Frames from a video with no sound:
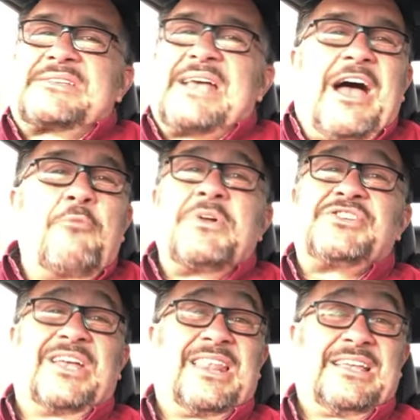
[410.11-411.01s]
of how much
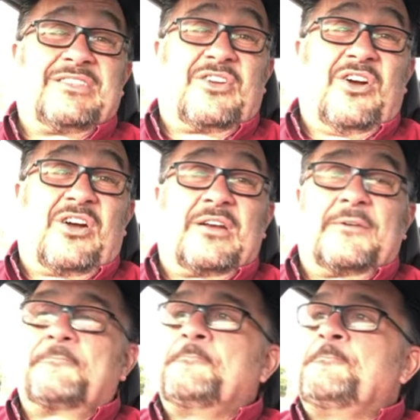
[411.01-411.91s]
I like the car.
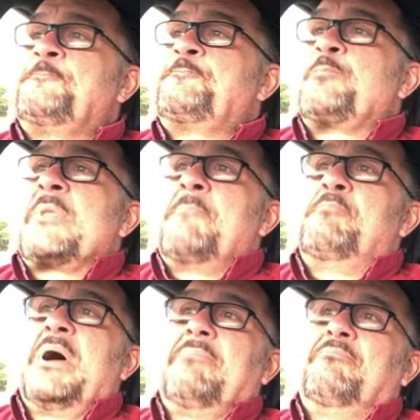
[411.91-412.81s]

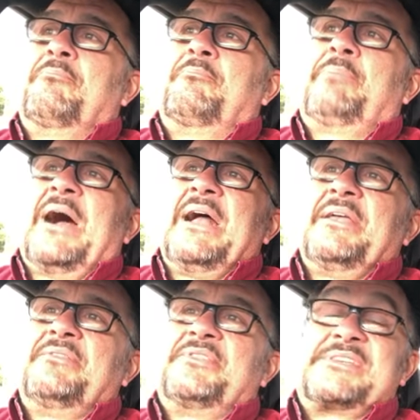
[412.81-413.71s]
But
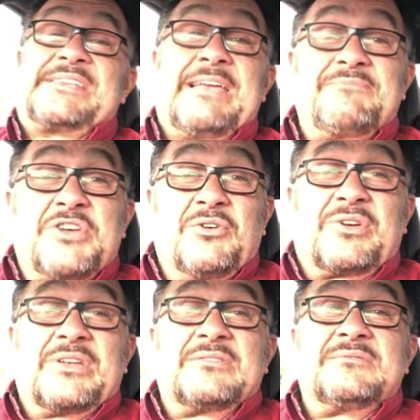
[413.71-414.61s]
by the same
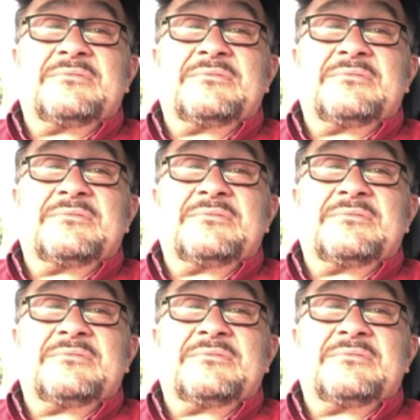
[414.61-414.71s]
token,